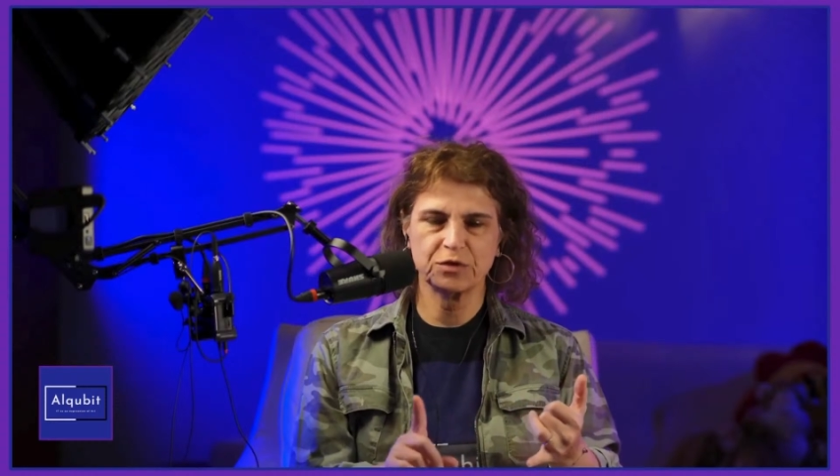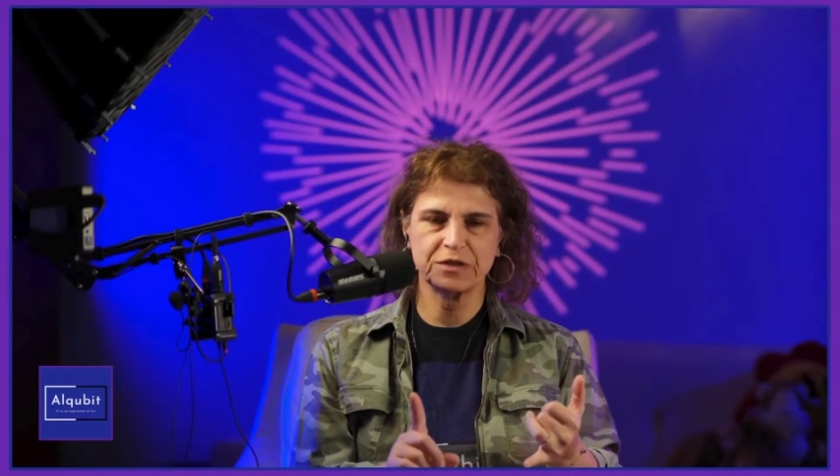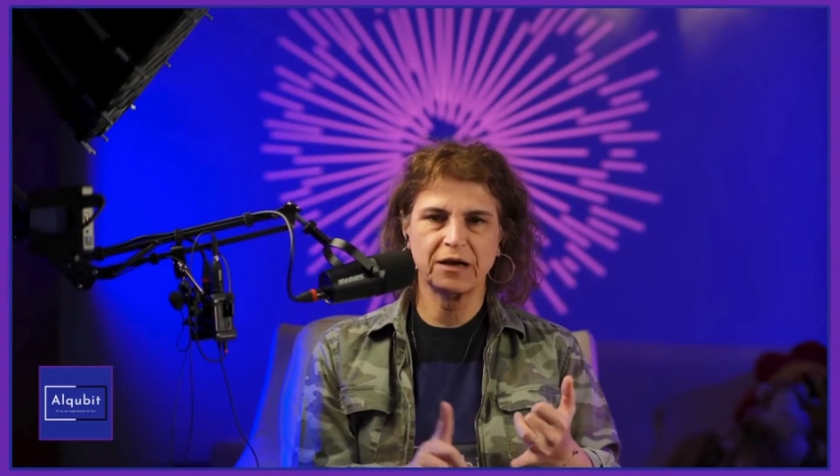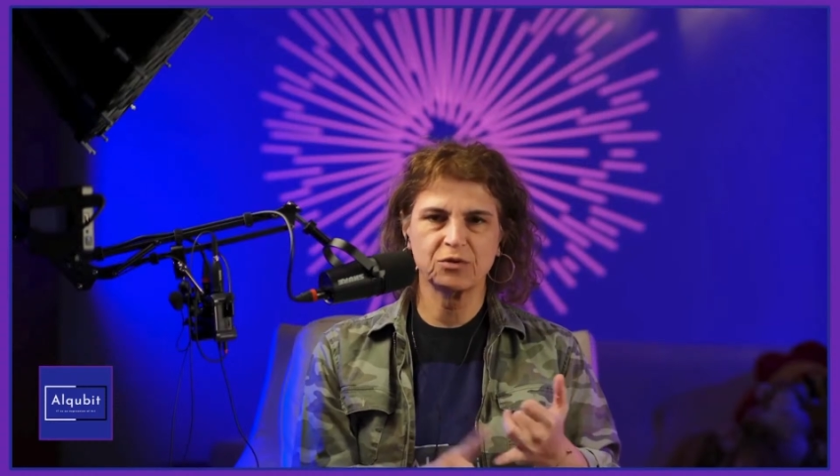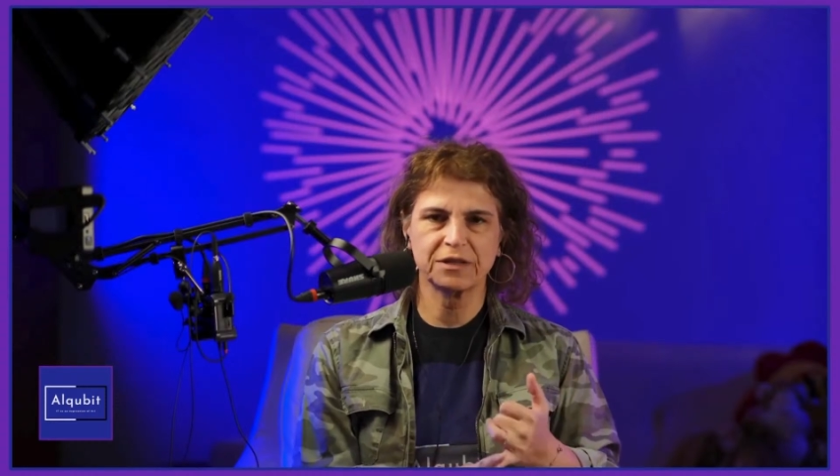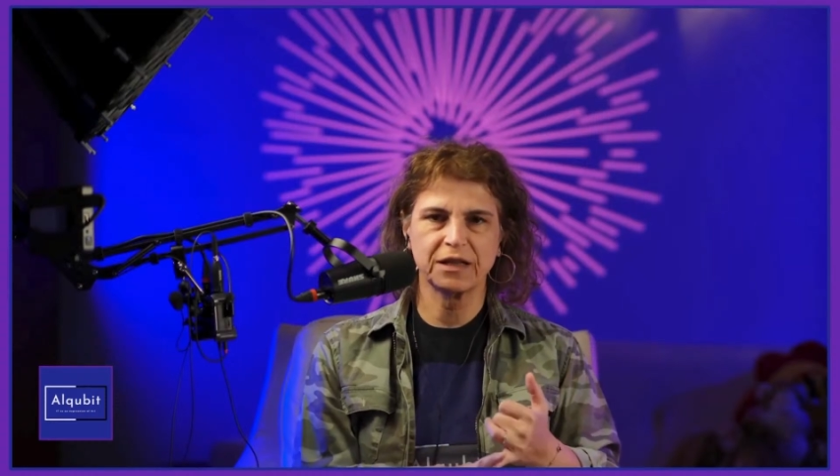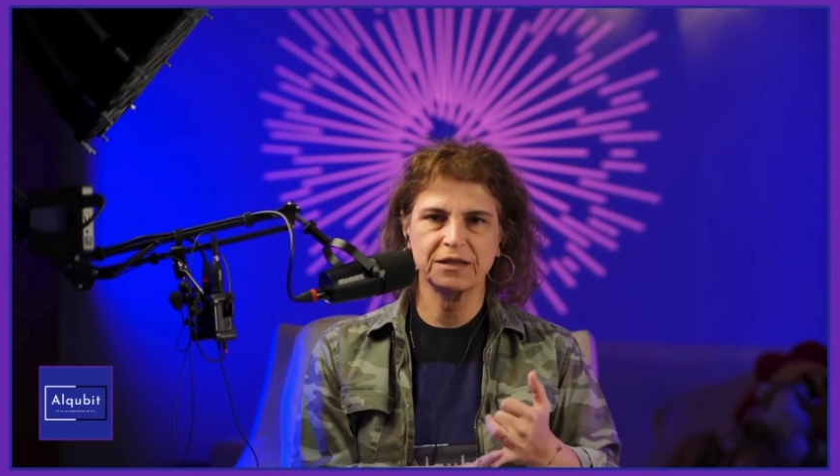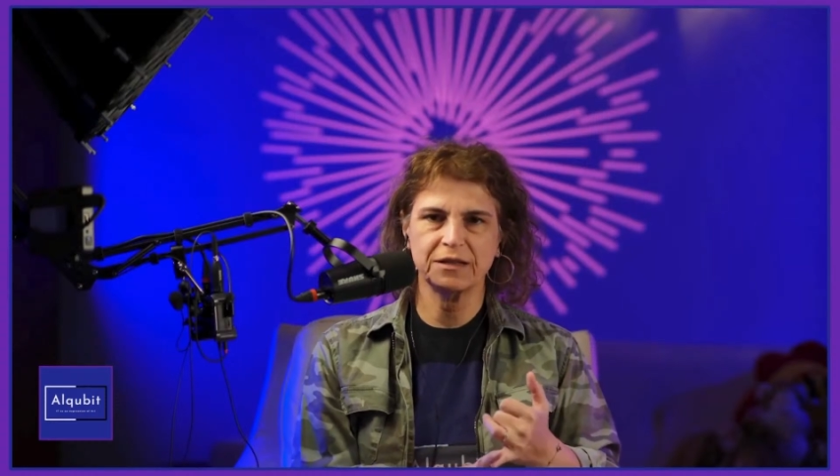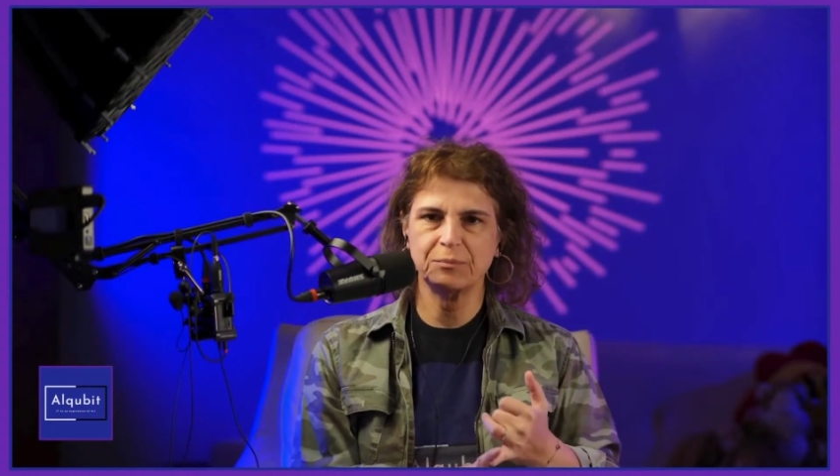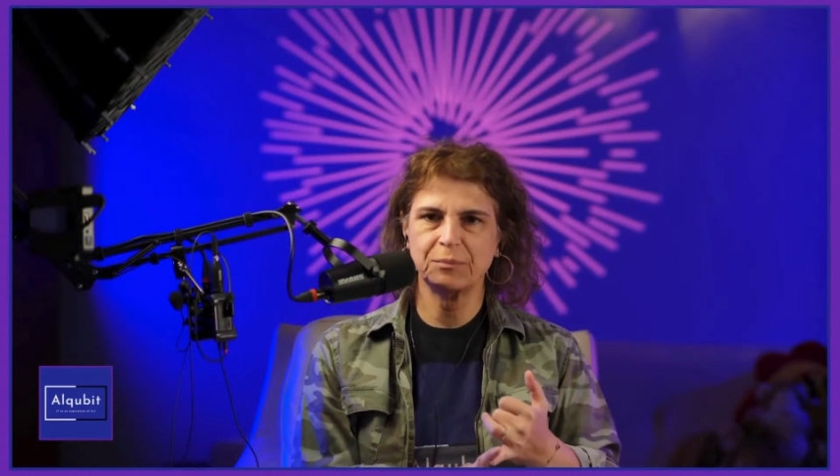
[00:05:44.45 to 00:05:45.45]
without
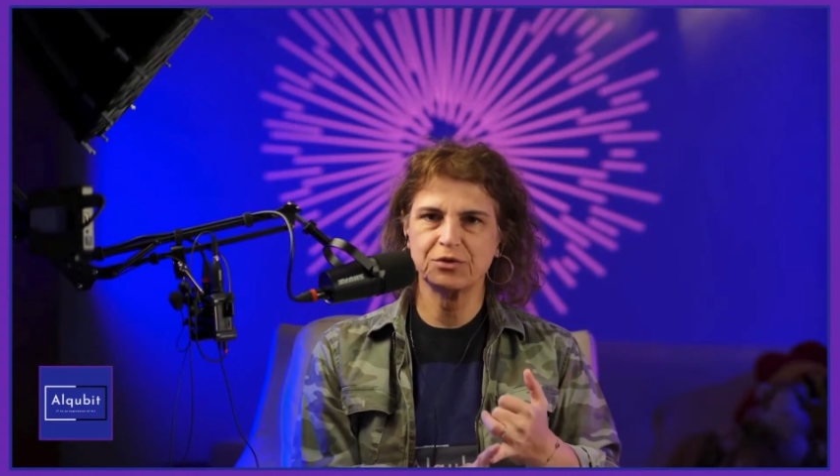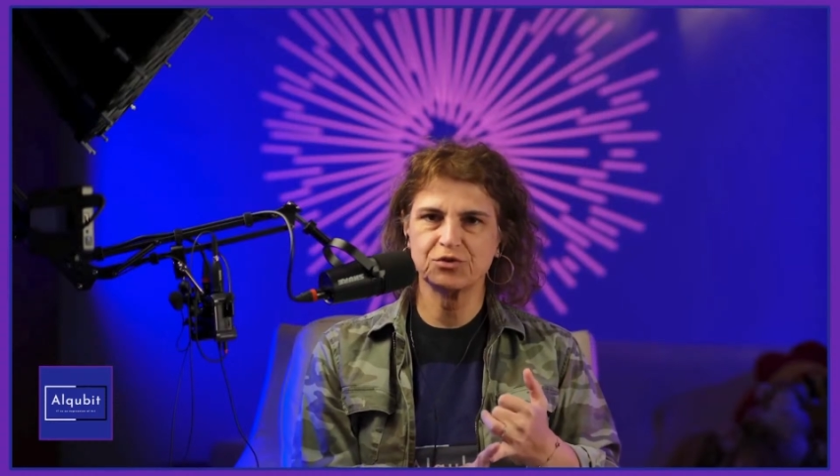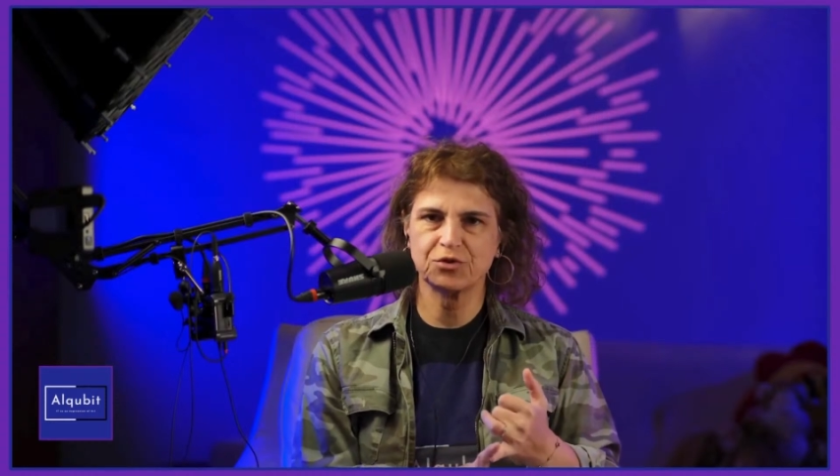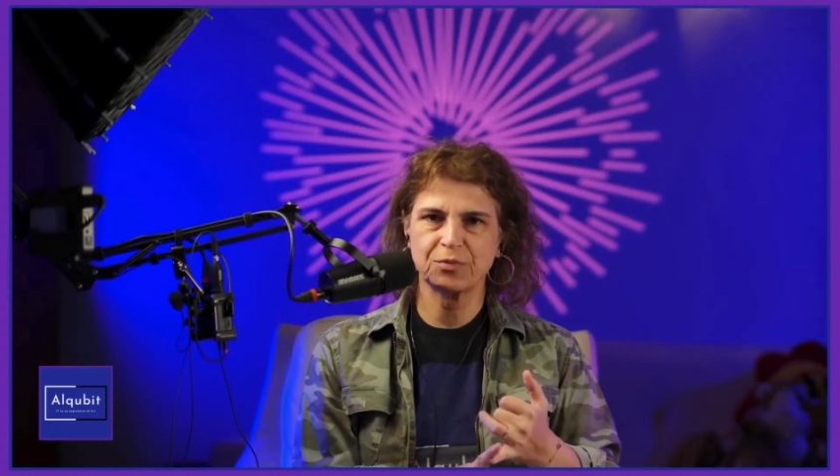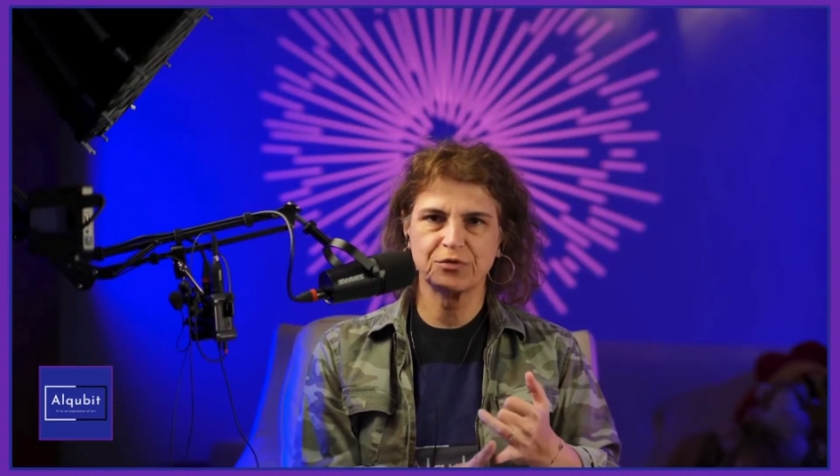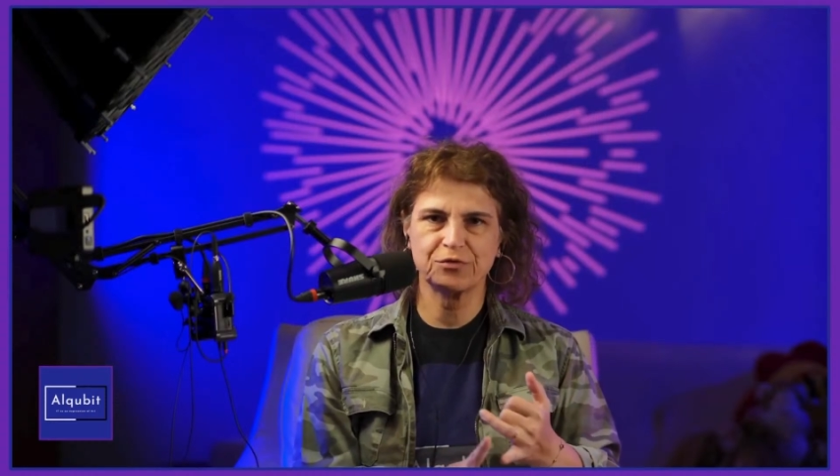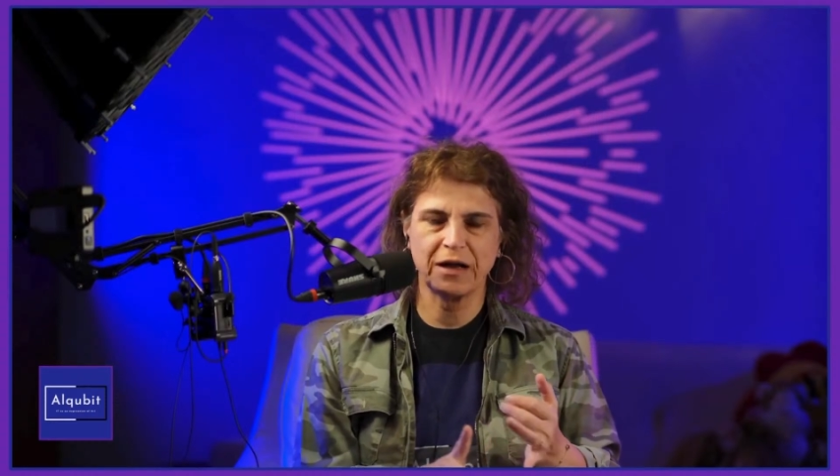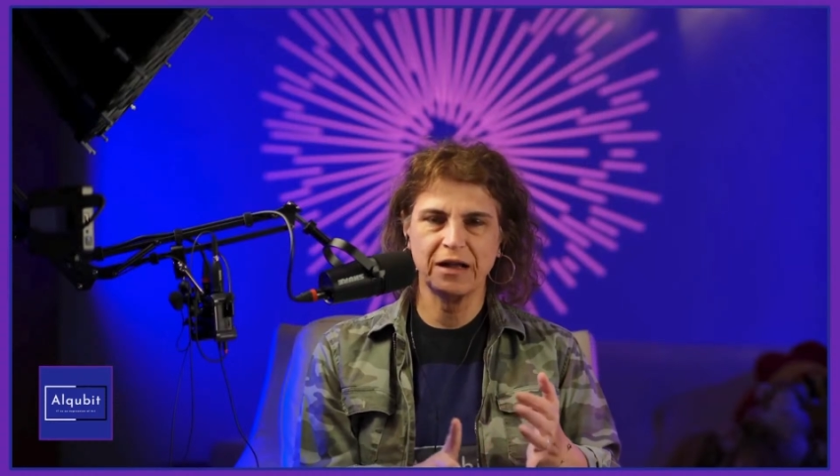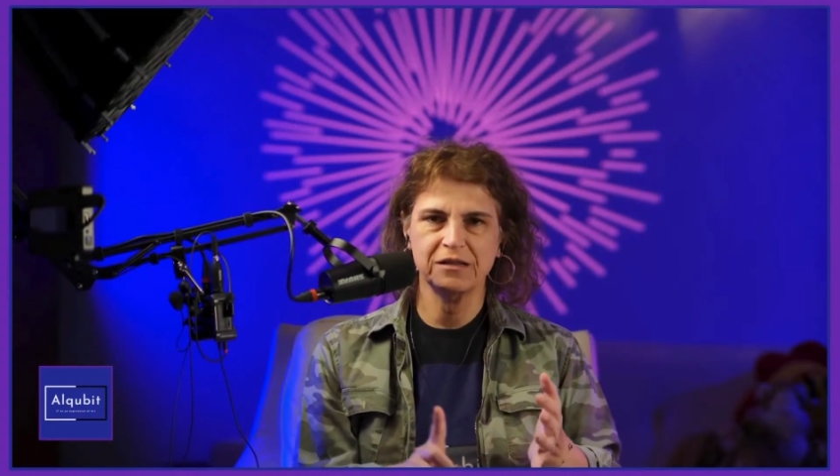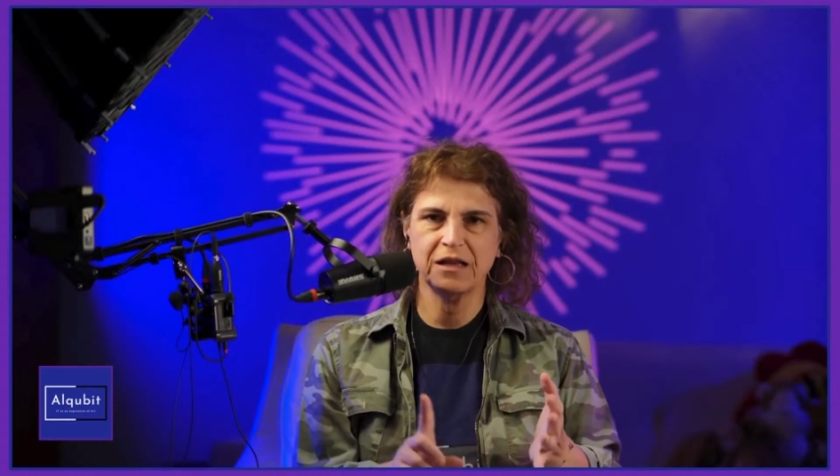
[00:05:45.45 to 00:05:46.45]
any picture
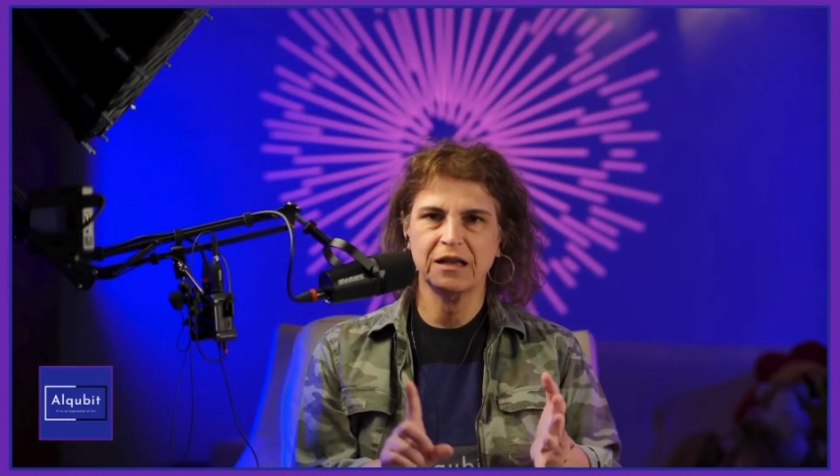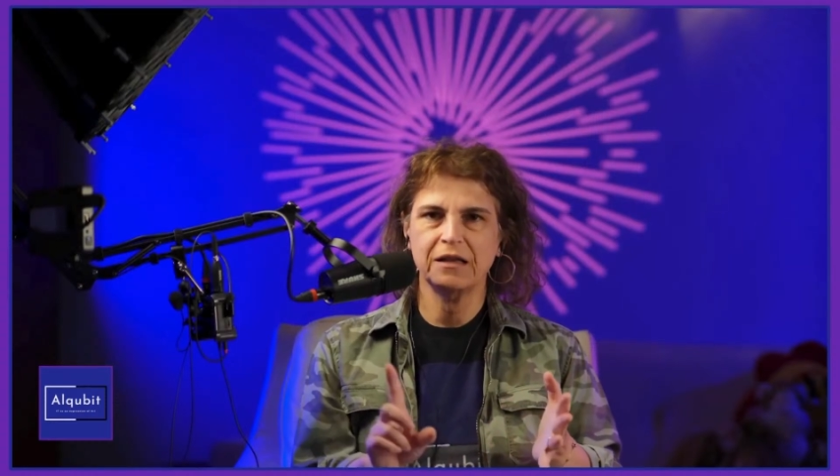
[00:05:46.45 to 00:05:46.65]
profile.